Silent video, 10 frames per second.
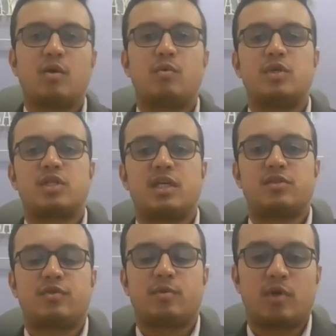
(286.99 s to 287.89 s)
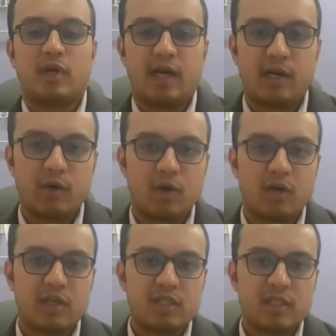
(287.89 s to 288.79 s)
which range from your
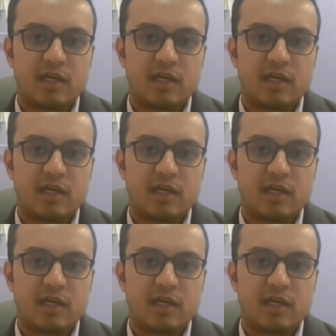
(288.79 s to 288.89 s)
endodontist.